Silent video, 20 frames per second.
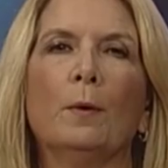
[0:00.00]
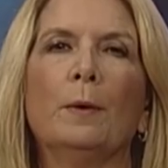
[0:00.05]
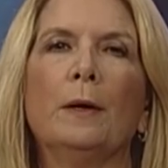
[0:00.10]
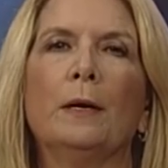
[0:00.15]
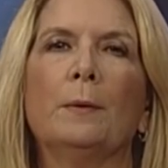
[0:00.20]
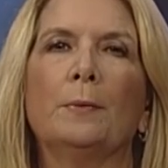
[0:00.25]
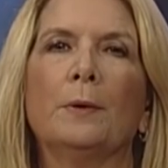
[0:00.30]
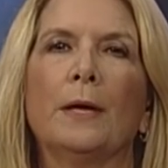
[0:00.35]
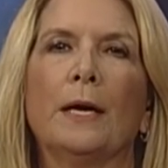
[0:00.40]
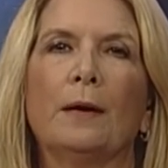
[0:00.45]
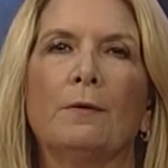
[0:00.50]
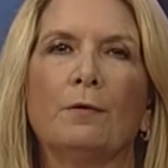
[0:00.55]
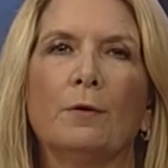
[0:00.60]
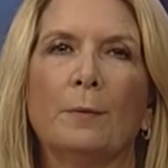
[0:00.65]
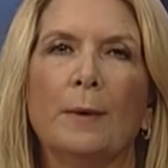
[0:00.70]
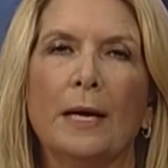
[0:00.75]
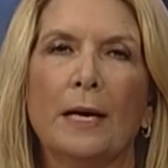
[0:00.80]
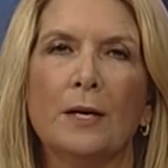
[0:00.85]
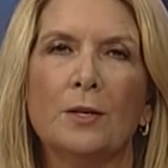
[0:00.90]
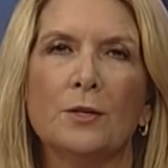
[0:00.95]
permanent plan for
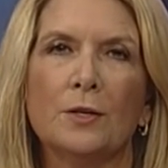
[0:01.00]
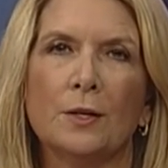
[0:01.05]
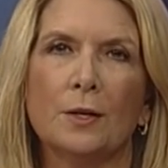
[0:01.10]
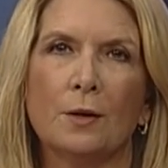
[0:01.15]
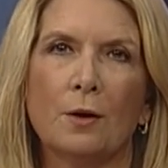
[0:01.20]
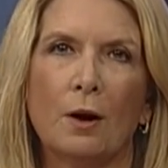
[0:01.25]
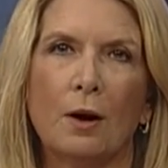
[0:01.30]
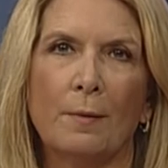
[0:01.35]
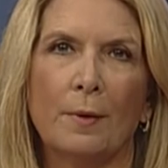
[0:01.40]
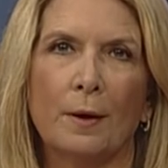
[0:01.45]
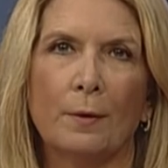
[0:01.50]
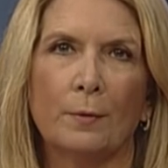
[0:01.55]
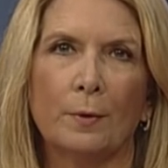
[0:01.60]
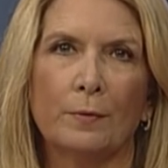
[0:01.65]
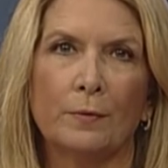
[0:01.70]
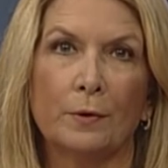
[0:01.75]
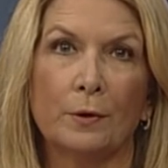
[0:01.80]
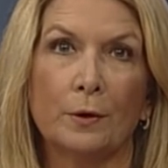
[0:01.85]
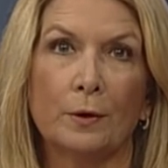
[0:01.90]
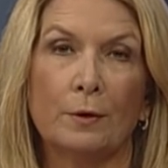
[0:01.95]
managing the Carmel
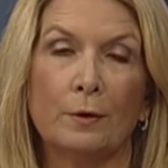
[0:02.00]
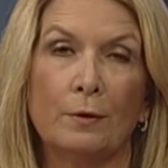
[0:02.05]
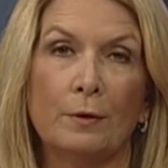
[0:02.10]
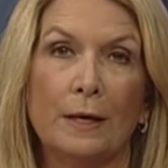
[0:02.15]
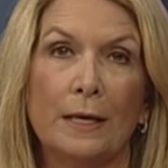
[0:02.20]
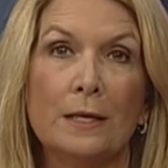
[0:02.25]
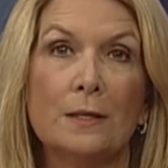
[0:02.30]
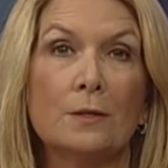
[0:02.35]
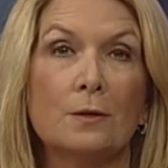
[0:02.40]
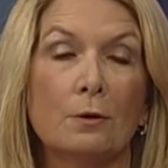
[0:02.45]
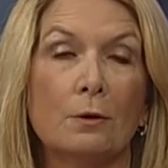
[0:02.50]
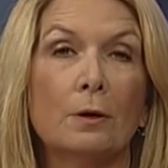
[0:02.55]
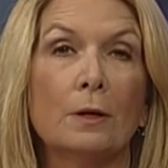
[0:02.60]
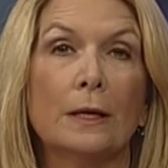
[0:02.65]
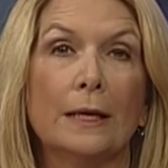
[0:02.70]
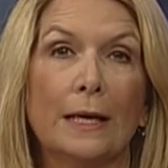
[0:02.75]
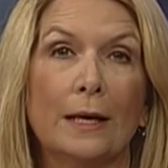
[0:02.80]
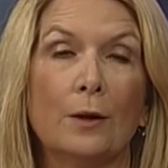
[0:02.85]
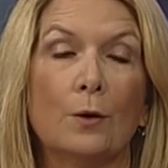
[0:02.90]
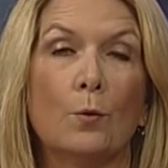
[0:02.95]
River Lagoon is
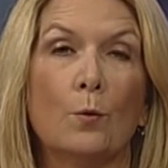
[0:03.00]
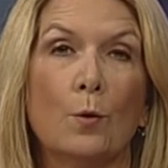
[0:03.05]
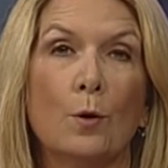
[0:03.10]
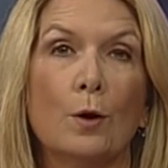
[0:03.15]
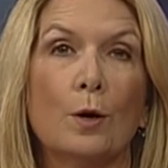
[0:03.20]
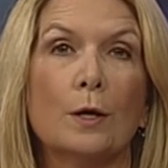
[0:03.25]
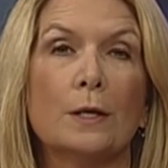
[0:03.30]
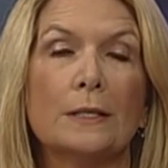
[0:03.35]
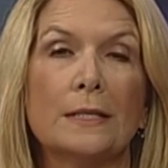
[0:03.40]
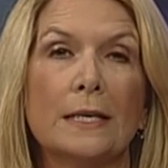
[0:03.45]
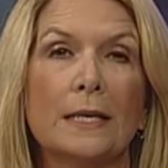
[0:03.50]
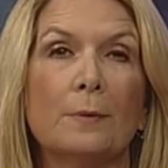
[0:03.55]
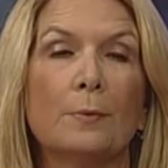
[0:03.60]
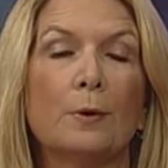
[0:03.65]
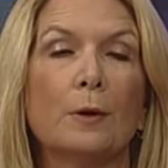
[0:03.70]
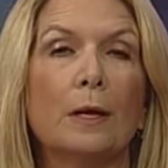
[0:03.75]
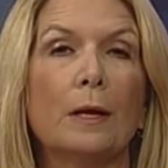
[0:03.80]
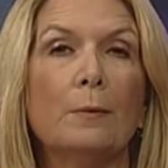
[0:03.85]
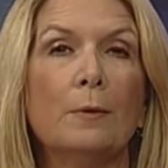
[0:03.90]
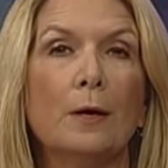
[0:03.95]
currently in the works and a
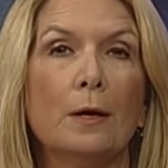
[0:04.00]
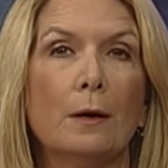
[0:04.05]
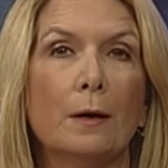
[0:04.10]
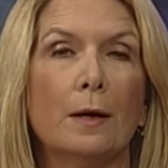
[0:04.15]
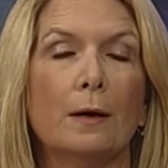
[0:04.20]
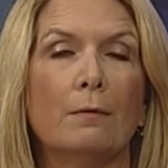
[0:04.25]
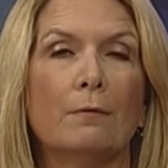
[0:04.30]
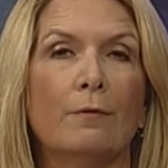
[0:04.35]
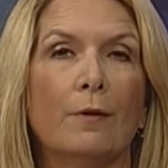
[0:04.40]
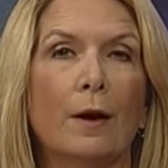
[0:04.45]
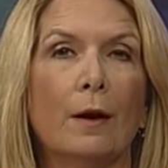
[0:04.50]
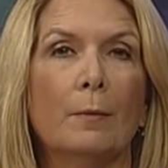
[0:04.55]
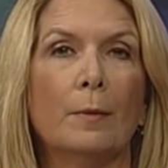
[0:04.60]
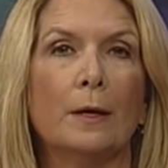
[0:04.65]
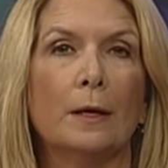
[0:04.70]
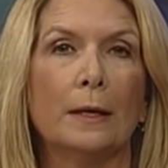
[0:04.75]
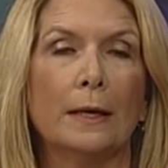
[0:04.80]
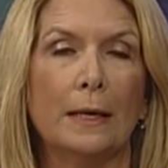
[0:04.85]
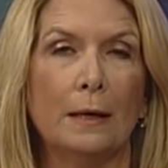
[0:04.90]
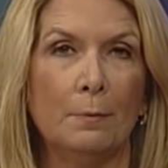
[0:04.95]
preliminary
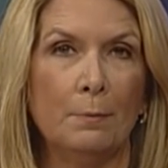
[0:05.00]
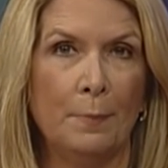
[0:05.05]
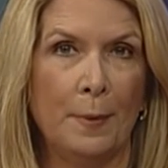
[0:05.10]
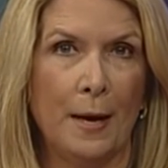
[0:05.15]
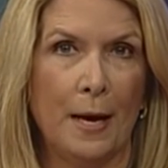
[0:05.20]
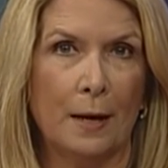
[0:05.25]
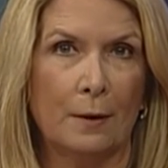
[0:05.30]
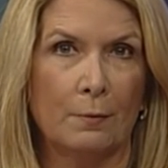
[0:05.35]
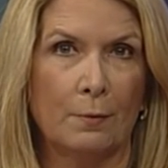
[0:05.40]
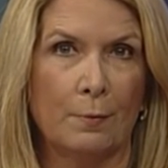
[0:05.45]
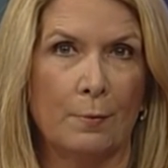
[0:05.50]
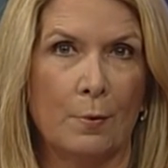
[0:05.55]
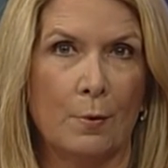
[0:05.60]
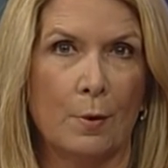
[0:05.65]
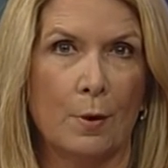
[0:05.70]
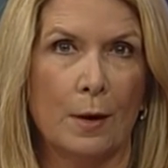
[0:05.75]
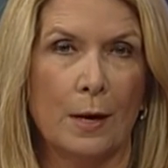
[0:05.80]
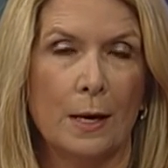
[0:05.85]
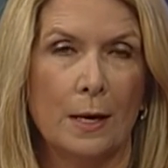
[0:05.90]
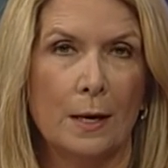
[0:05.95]
environmental impact
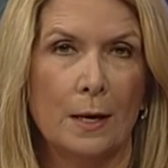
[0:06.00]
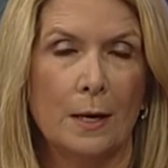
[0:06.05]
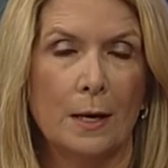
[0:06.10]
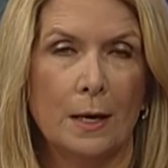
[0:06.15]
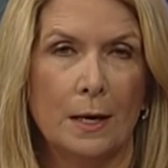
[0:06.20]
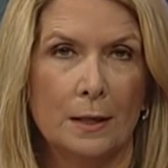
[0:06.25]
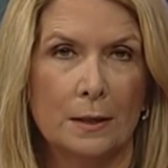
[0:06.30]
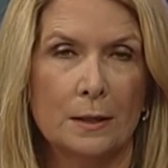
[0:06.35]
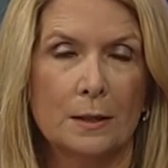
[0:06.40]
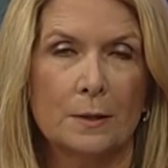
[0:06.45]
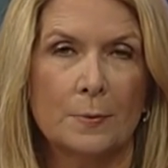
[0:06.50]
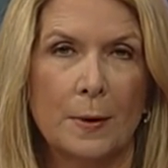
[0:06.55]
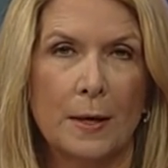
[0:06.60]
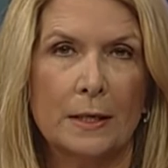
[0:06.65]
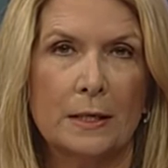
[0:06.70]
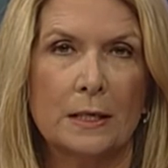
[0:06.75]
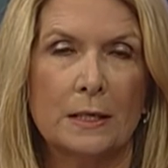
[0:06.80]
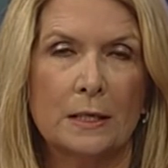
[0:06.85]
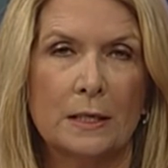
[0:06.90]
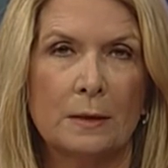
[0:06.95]
report is
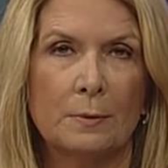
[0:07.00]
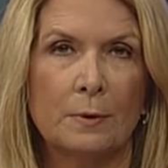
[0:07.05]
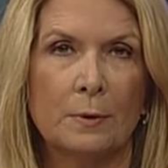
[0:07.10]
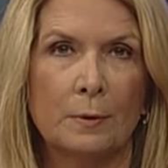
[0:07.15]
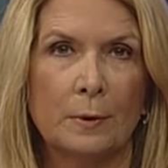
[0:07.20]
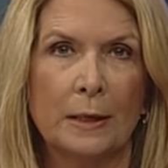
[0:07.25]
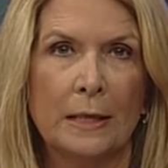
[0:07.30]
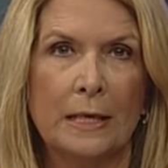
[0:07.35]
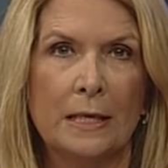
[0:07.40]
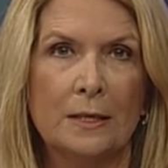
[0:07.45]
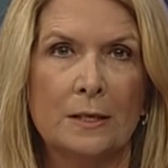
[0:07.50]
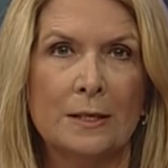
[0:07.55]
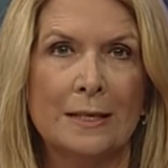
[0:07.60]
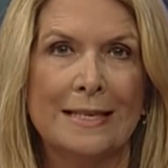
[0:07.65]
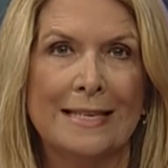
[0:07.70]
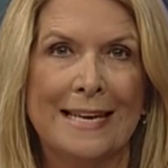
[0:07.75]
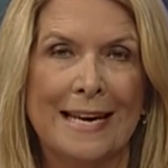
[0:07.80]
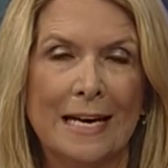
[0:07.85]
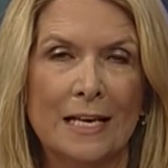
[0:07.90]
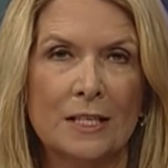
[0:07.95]
expected to be released
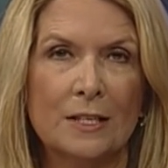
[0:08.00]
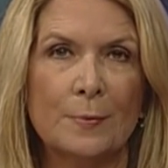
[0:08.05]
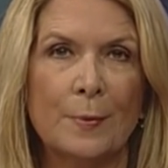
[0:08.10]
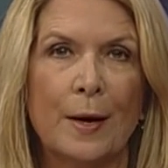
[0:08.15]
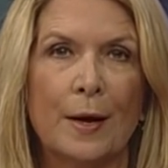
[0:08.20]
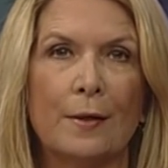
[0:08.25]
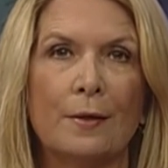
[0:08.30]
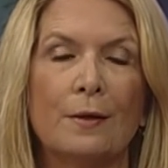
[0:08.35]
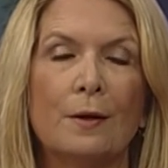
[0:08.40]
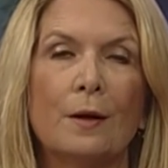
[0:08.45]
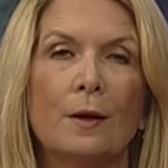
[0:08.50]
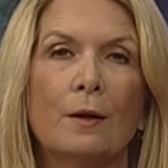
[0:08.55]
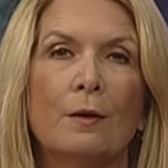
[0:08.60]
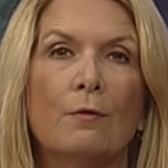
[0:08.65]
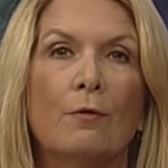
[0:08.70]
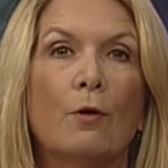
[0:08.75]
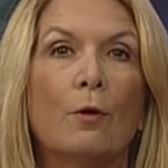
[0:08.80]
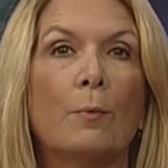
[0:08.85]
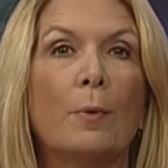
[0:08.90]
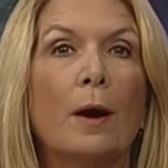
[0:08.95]
next month
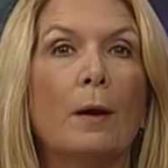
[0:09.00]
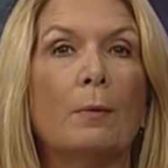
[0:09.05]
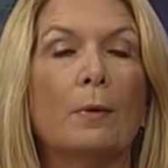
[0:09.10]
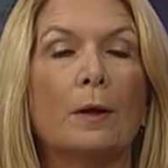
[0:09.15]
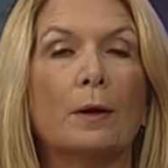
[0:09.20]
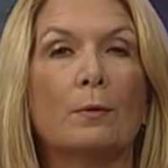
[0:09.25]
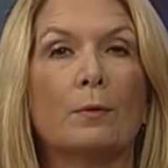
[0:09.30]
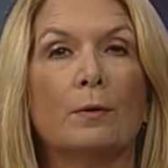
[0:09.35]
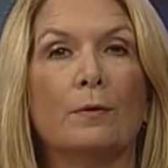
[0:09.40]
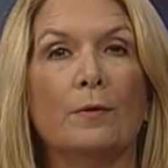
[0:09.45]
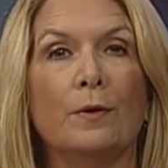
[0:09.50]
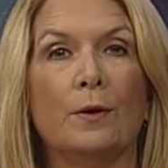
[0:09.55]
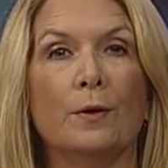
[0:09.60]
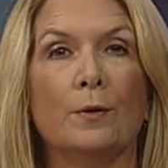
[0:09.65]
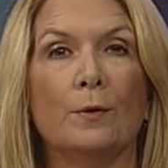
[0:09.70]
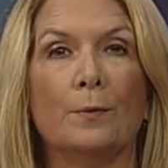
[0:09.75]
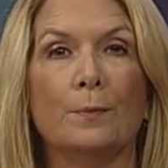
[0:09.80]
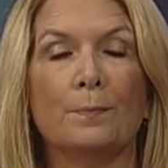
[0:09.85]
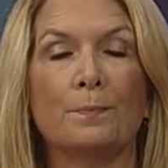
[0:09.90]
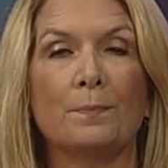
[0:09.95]
for public
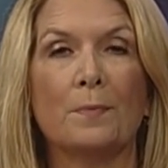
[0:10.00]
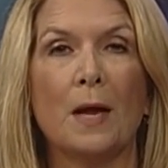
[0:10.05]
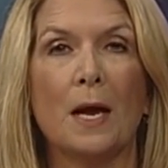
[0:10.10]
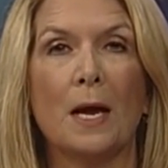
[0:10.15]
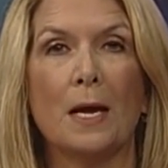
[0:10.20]
review.